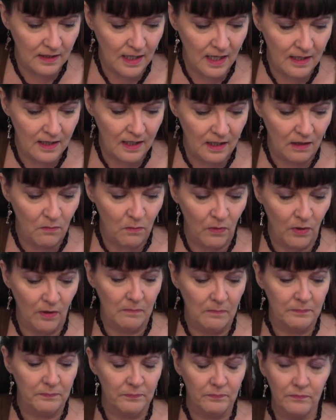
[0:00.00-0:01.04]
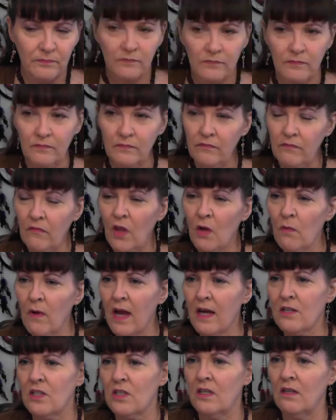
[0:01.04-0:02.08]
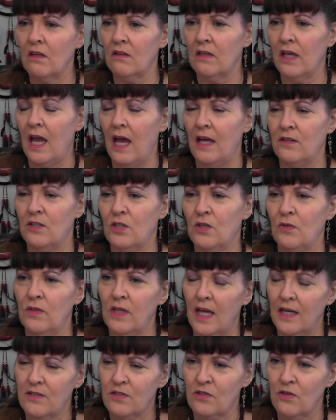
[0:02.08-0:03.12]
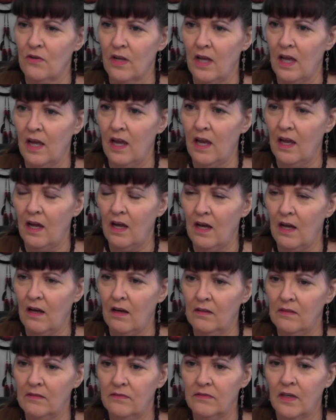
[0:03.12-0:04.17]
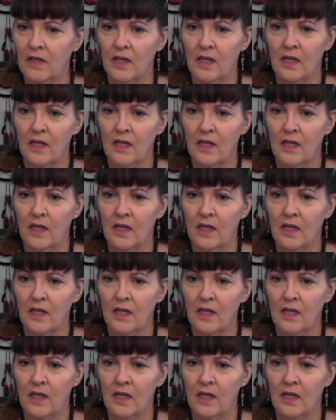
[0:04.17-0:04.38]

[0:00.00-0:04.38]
I think we're actually only had 2 yesterday of,